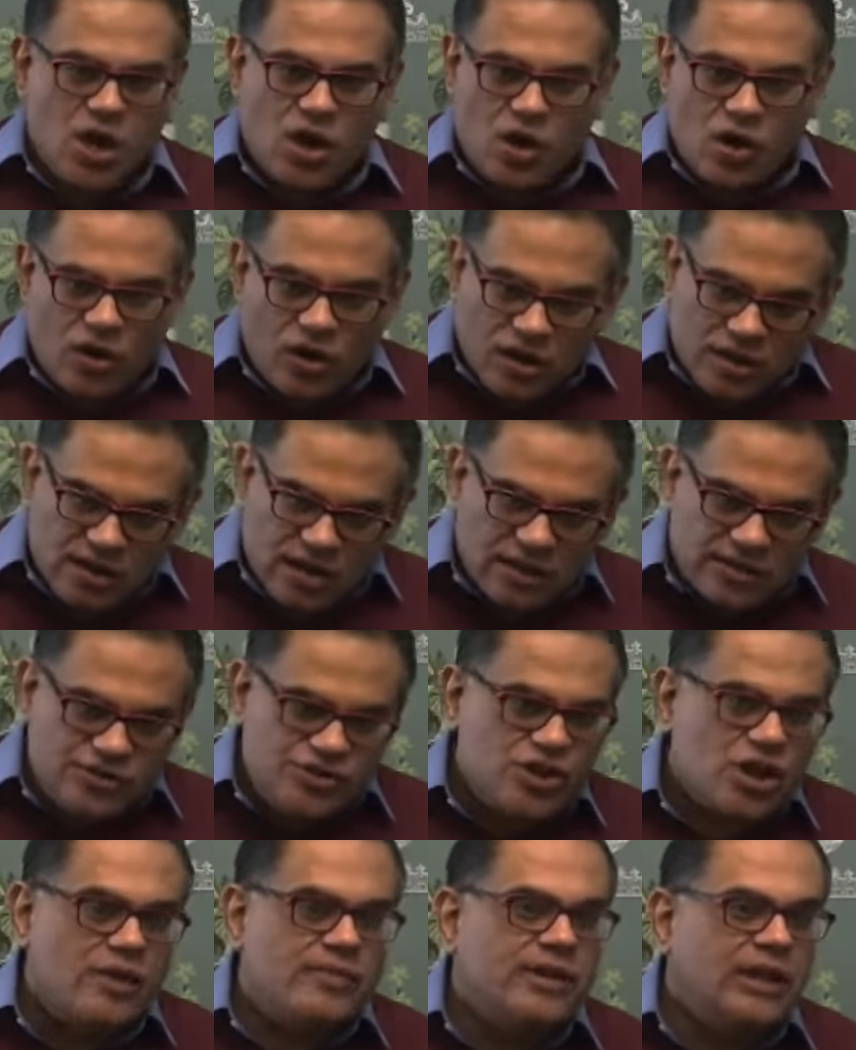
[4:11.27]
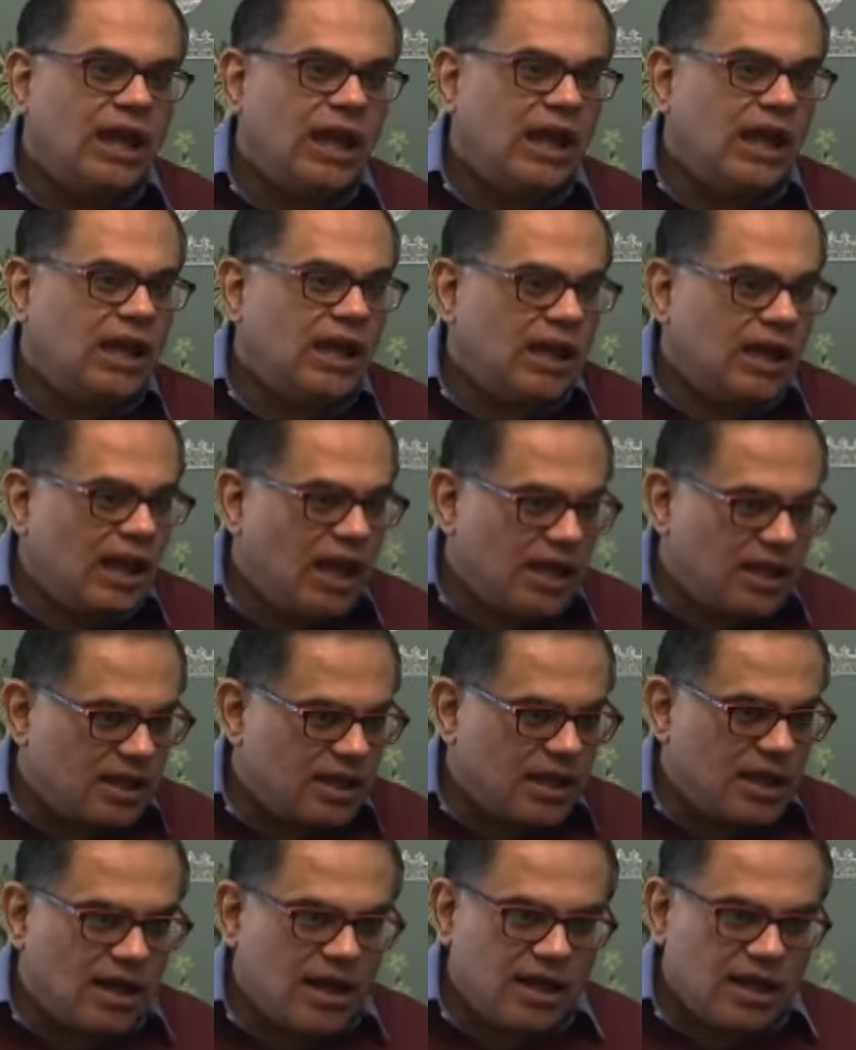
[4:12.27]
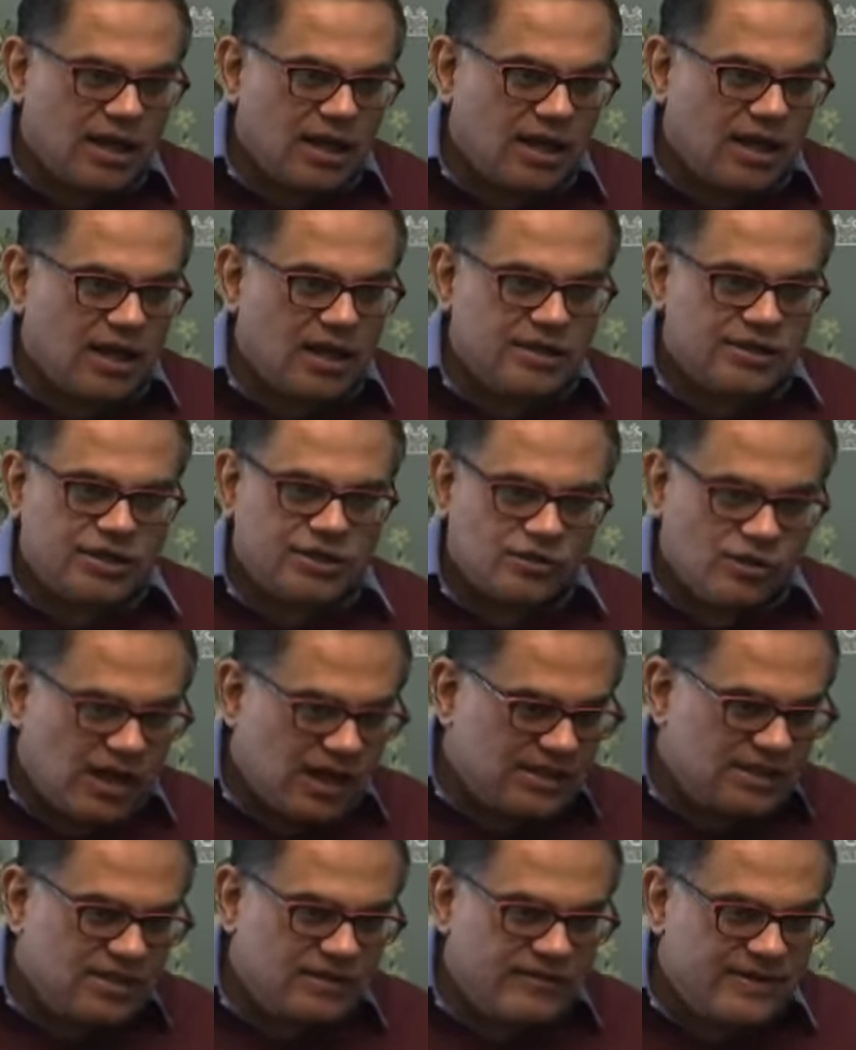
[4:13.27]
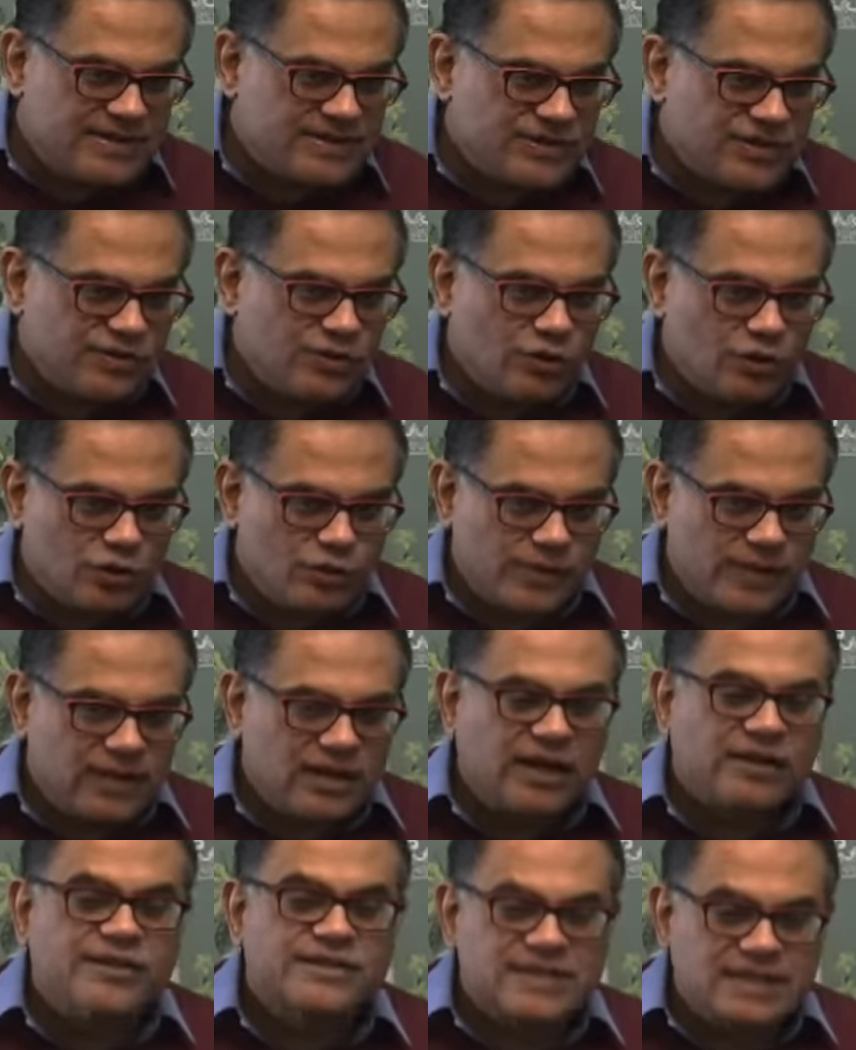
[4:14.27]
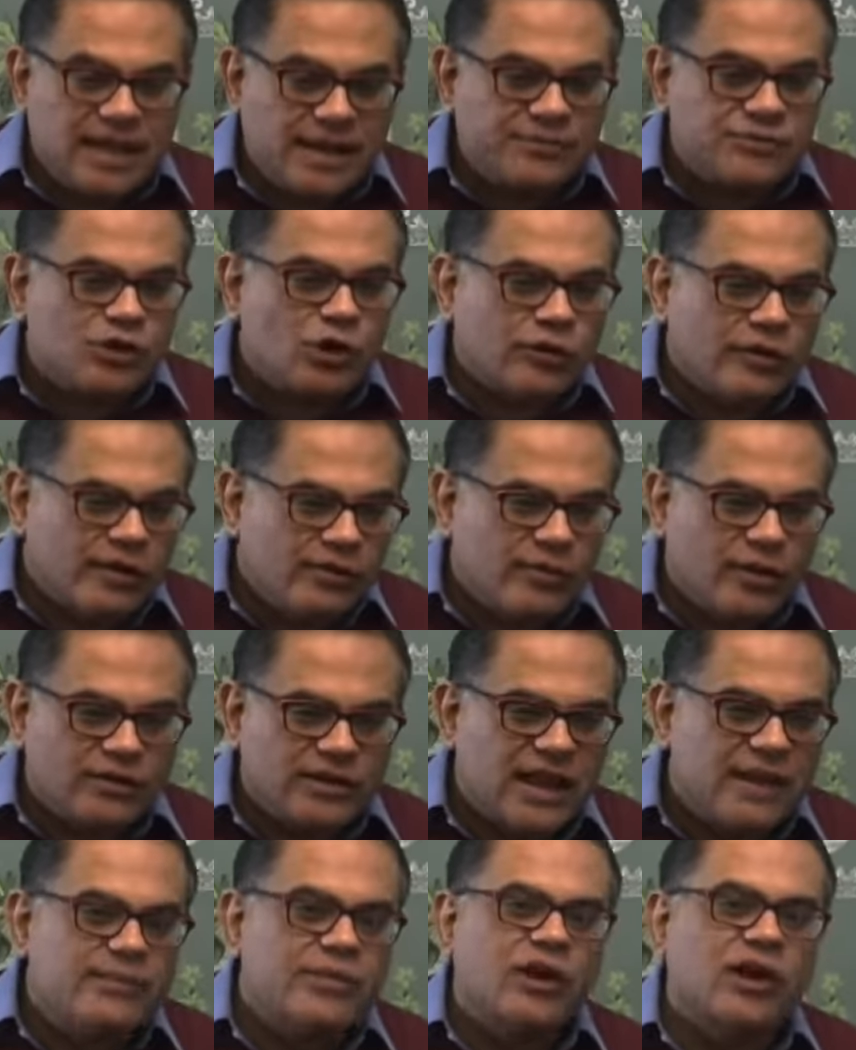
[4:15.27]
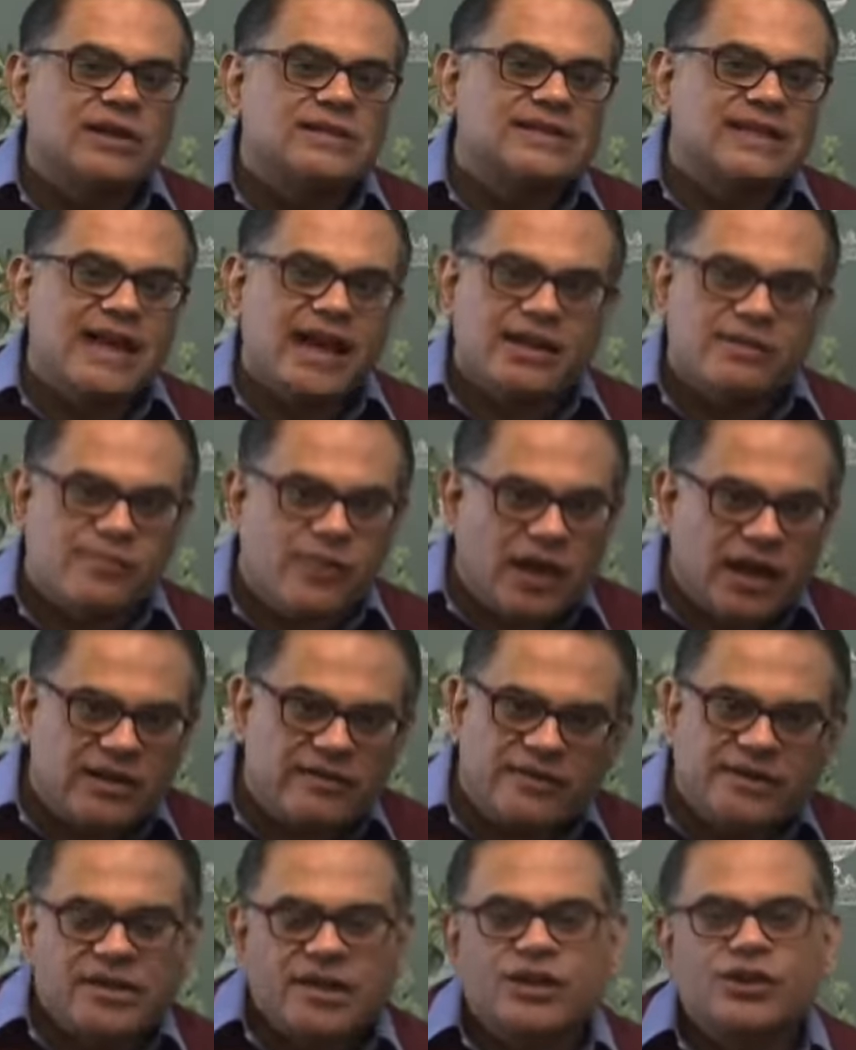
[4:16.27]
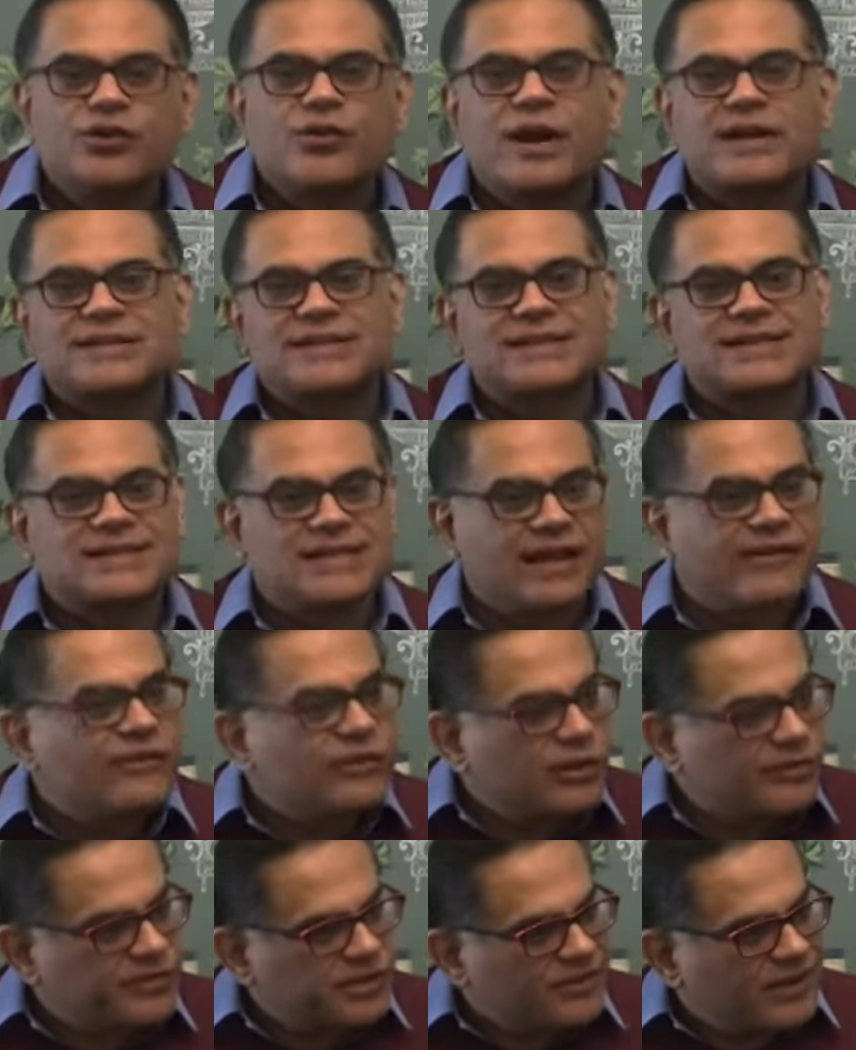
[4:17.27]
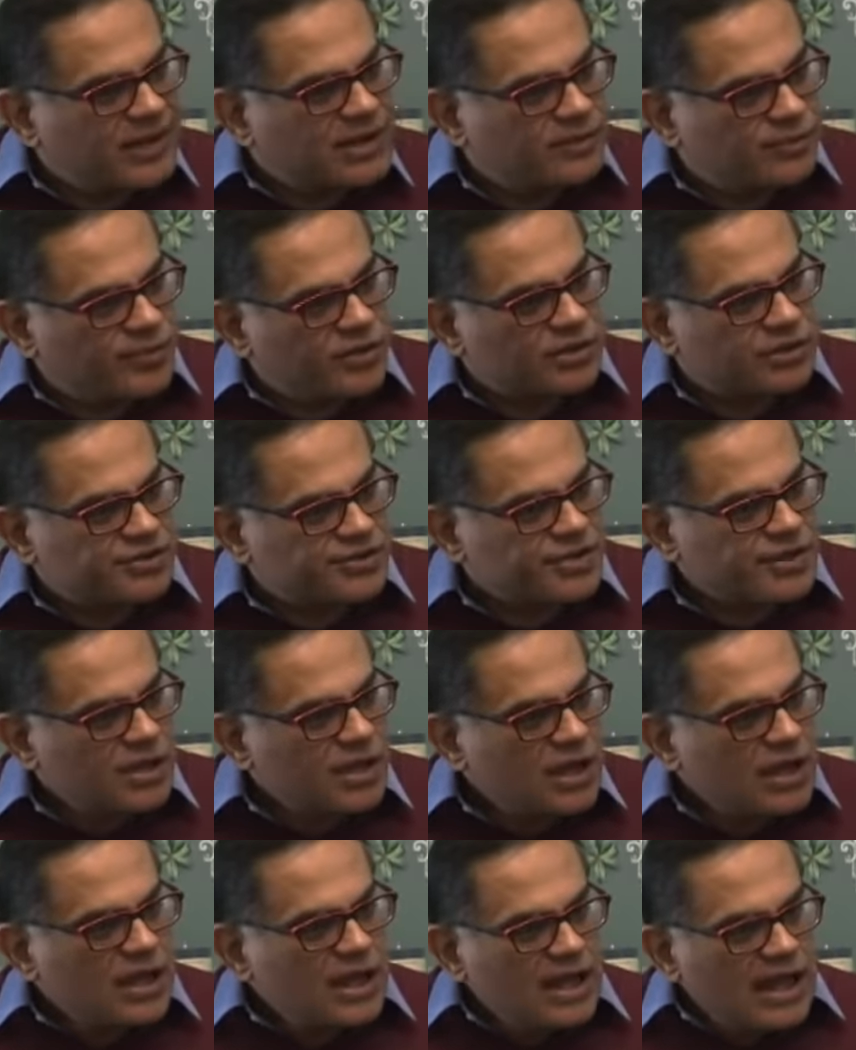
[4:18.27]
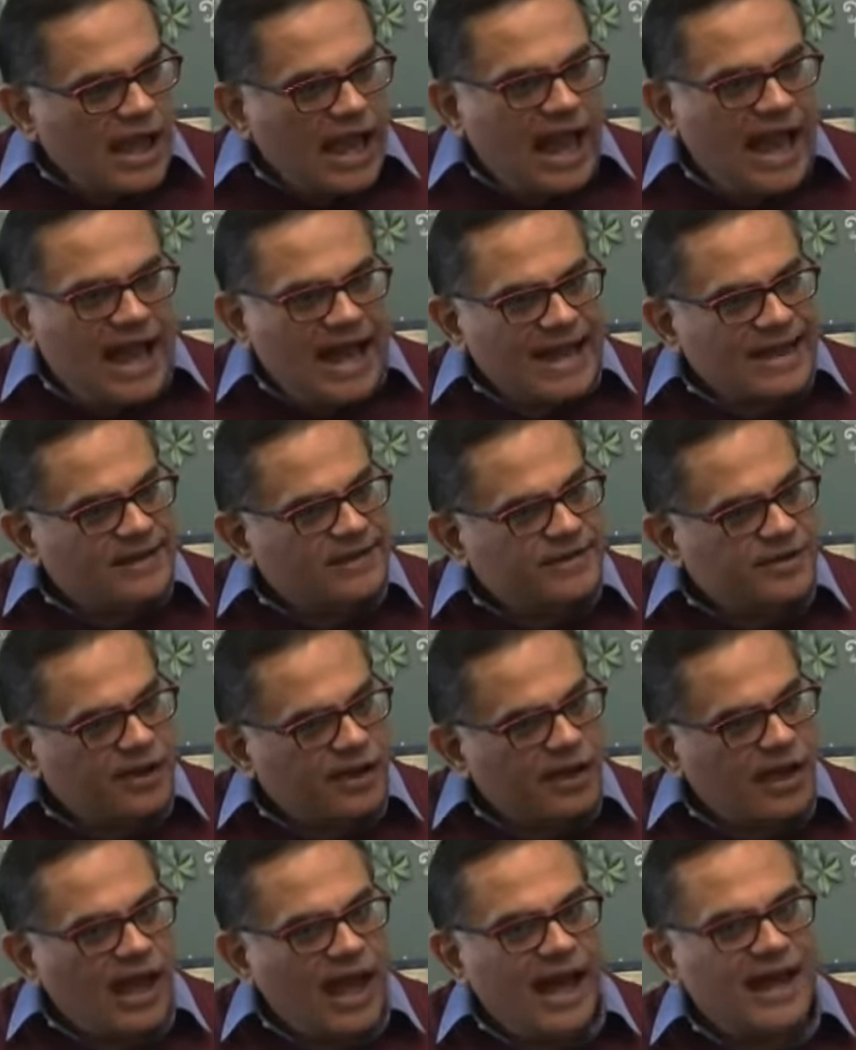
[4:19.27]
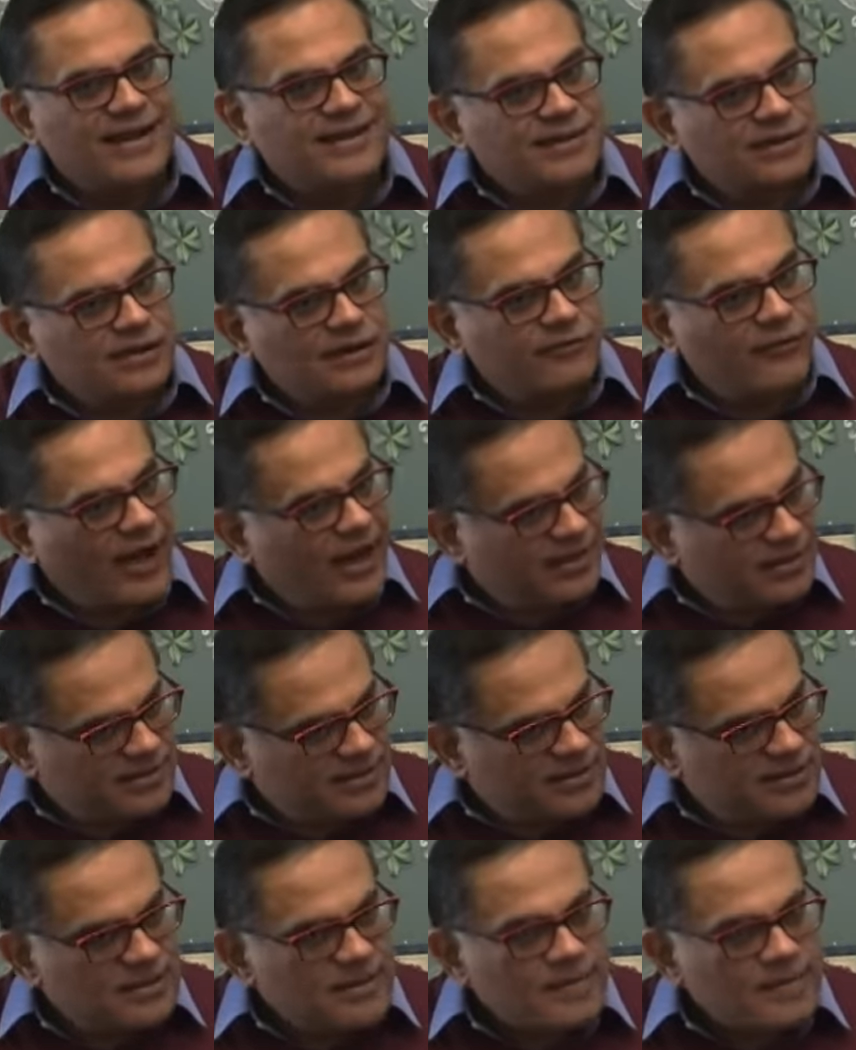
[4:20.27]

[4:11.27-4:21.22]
Or Germany and other Western European countries. And I'm talking about them because they're at par with the US's level of development and wealth.